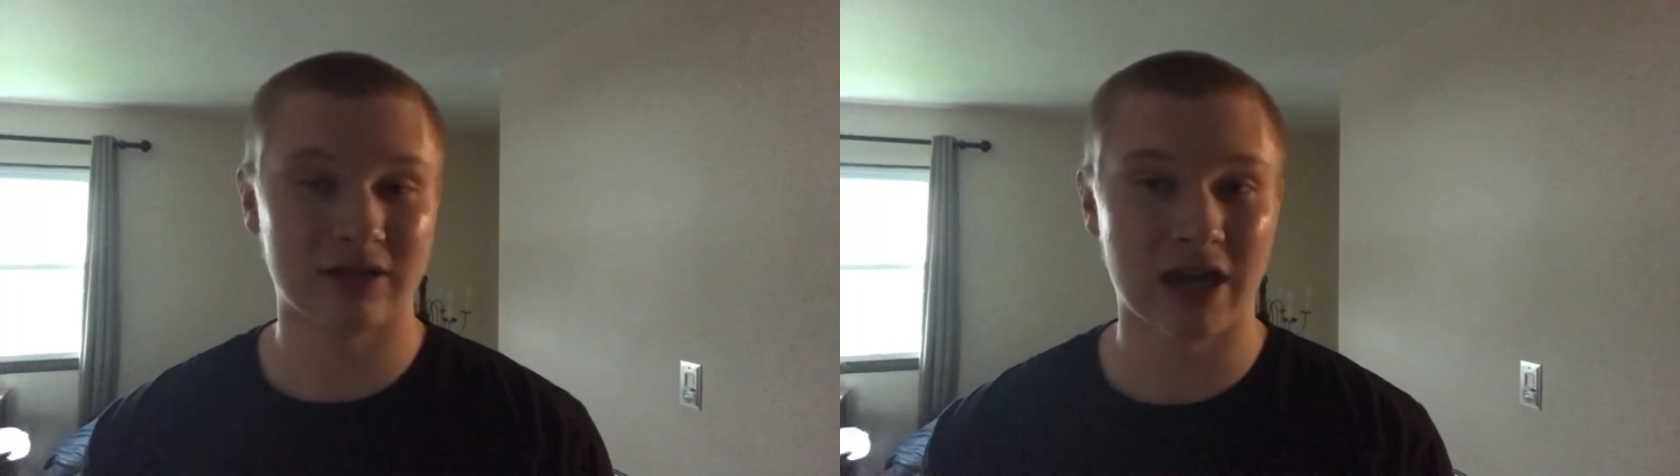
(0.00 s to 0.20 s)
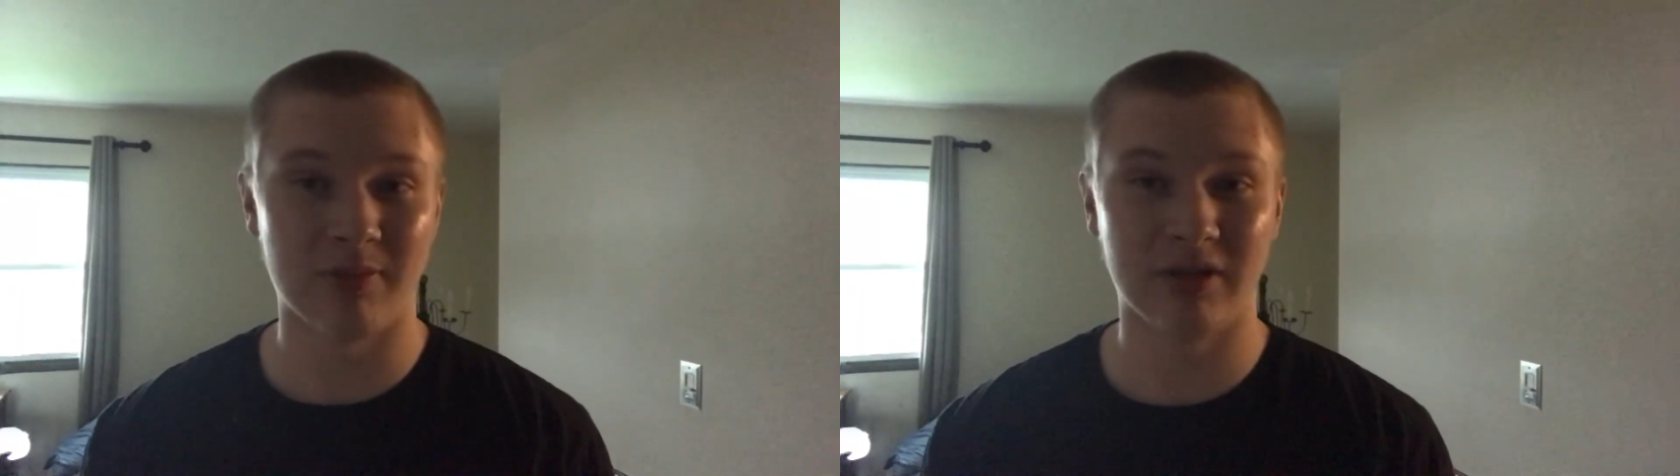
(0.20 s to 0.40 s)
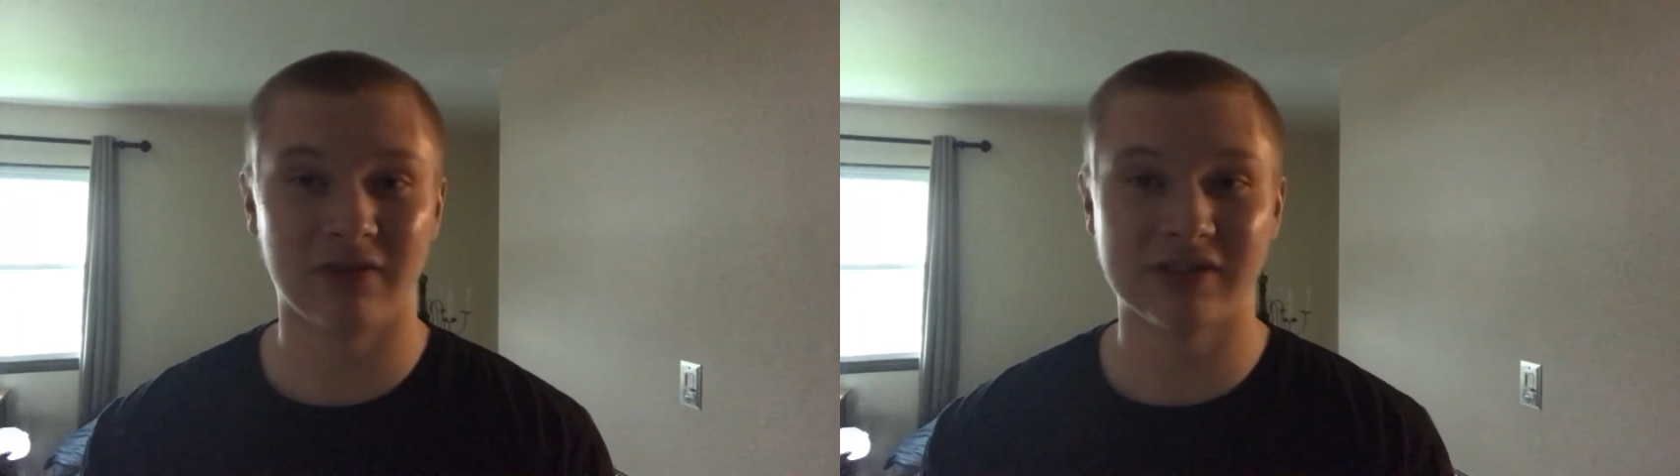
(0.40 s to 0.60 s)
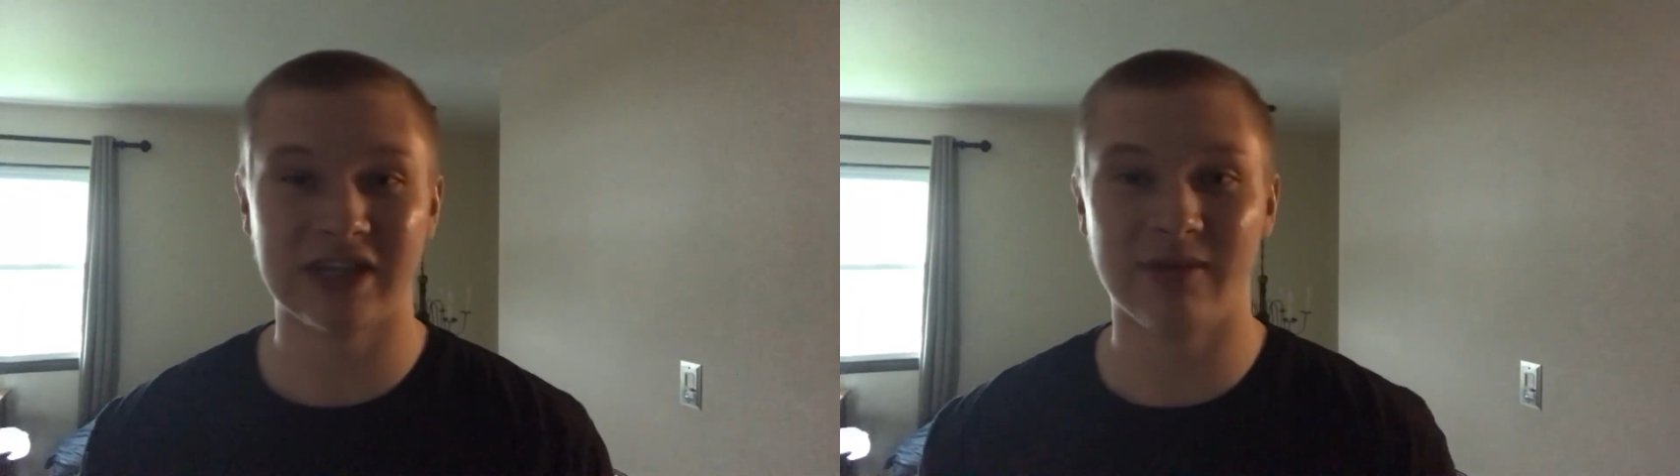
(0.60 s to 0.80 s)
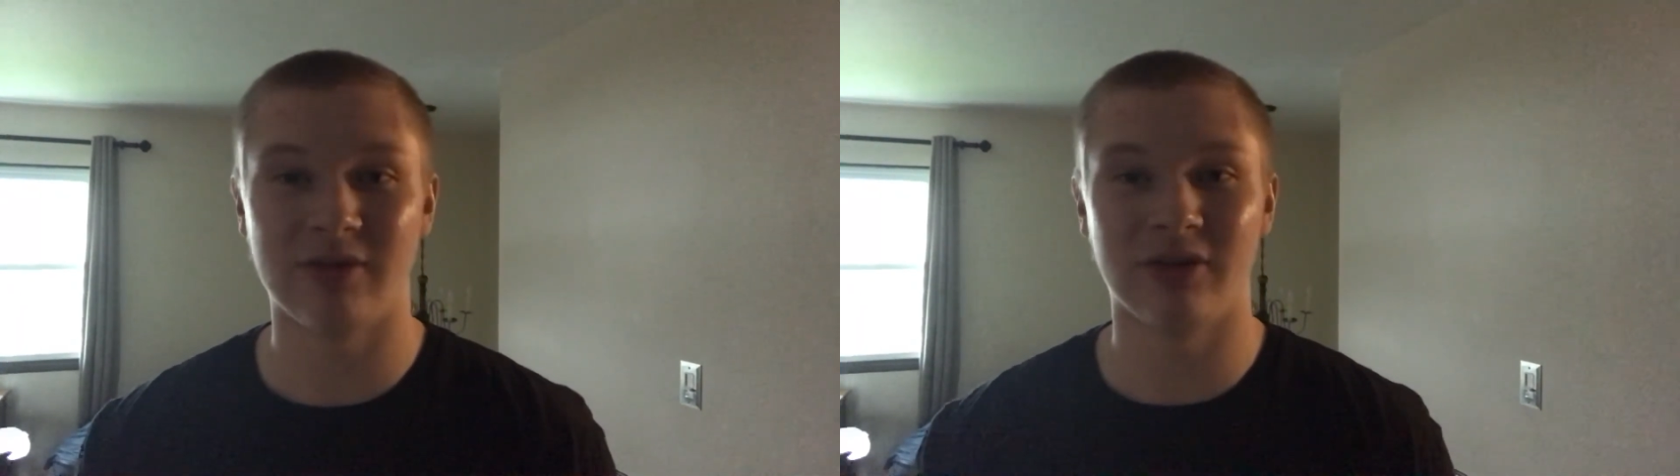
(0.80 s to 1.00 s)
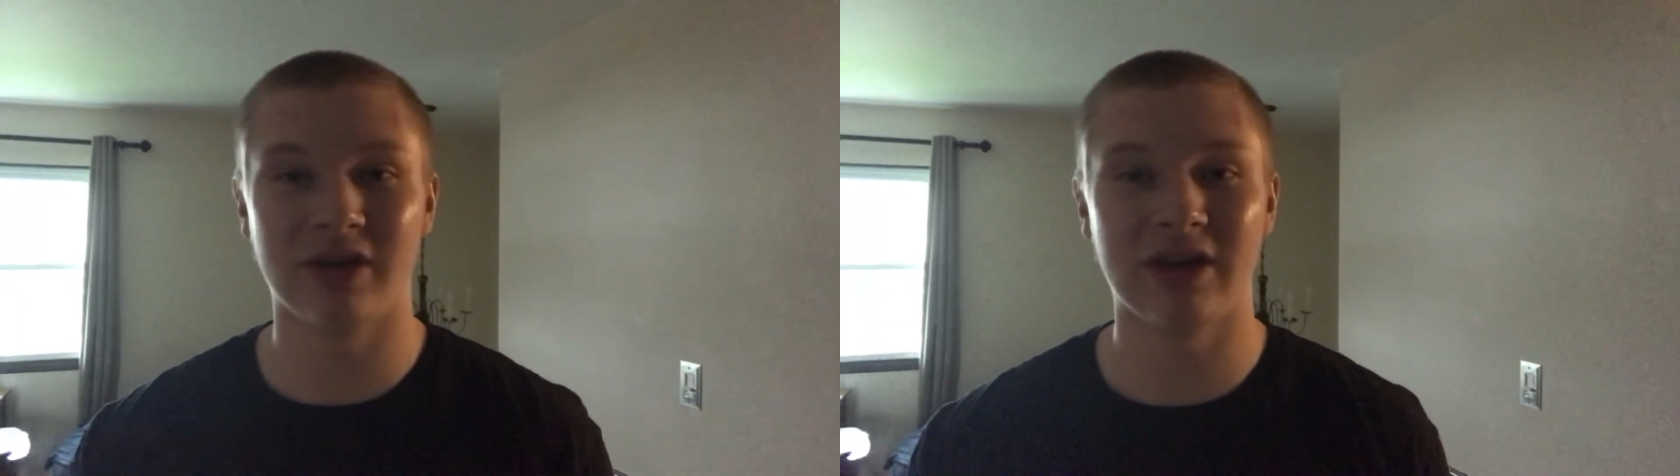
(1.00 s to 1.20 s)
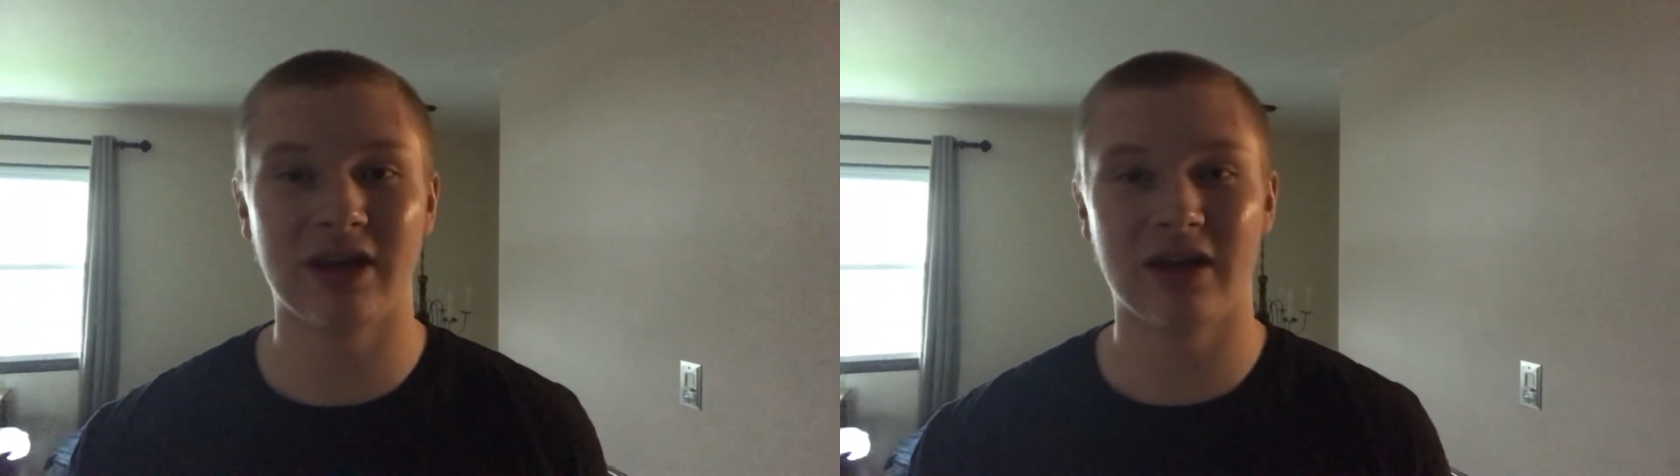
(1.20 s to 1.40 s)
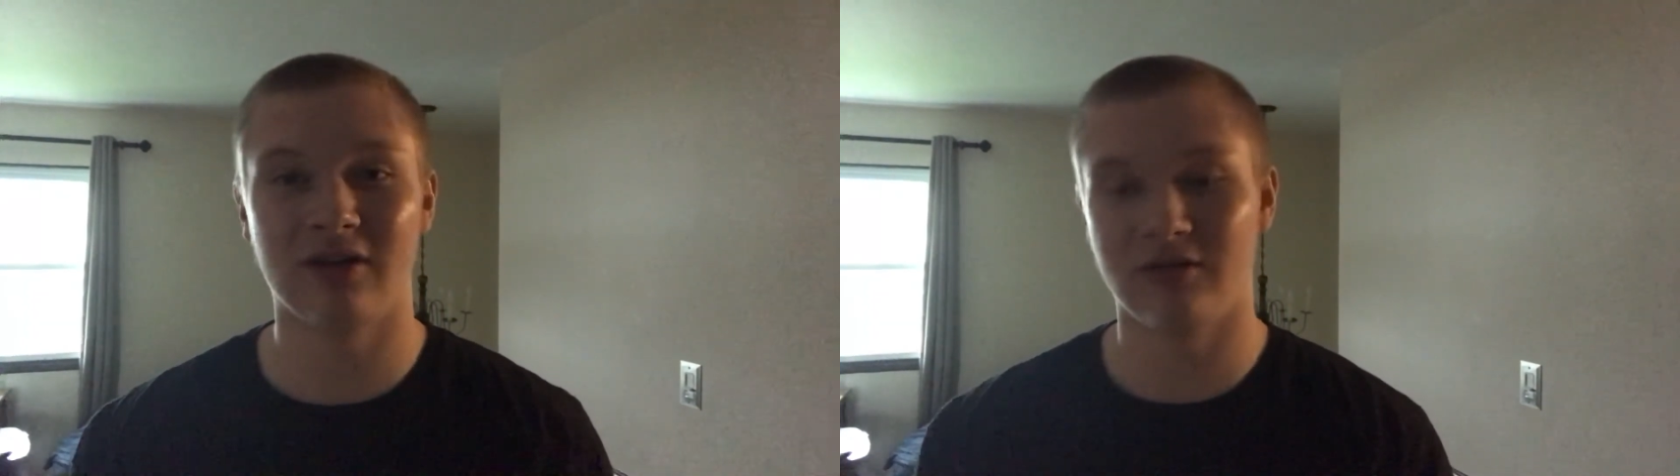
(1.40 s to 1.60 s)
topic of salmon right
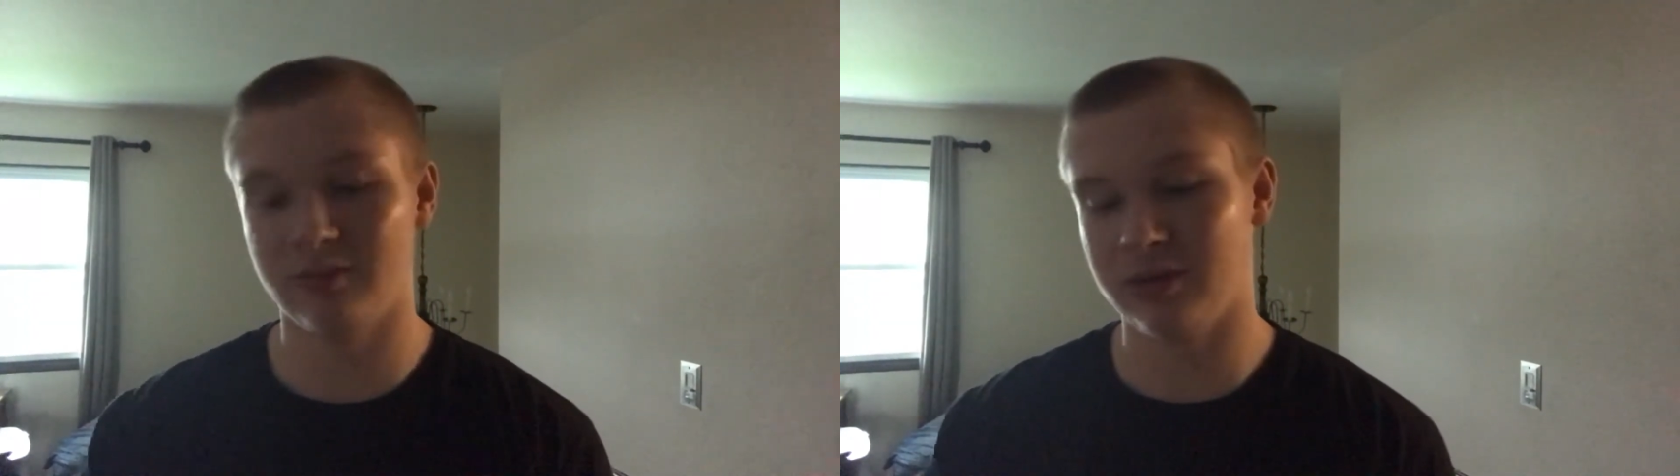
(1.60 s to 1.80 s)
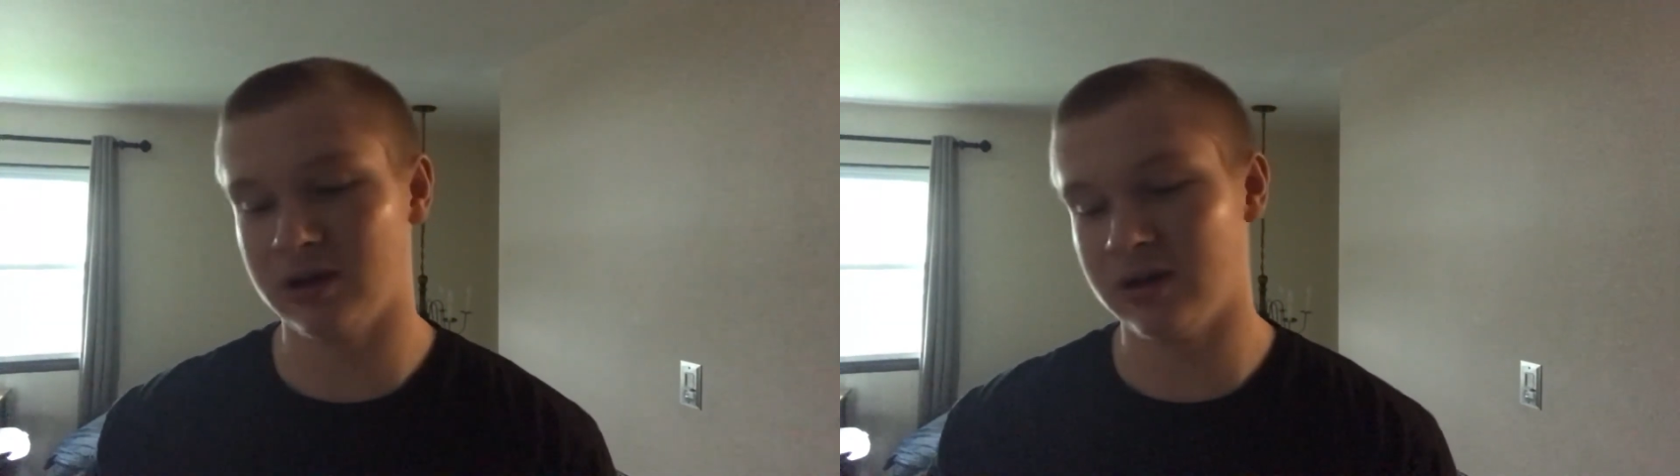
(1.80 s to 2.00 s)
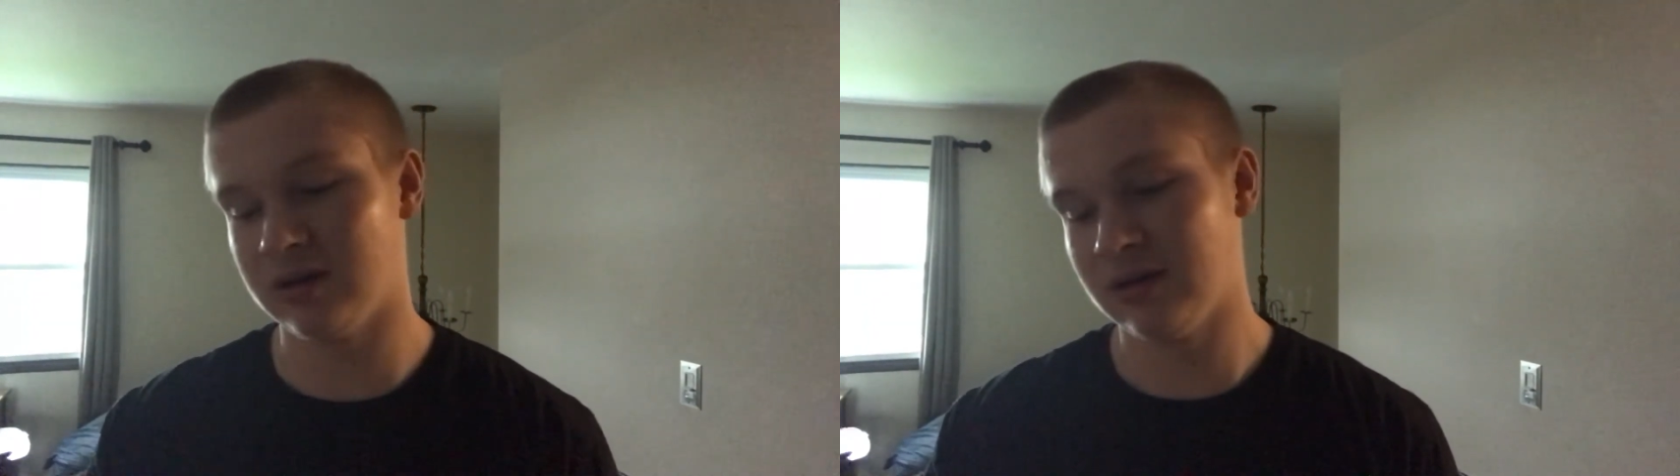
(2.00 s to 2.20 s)
now, but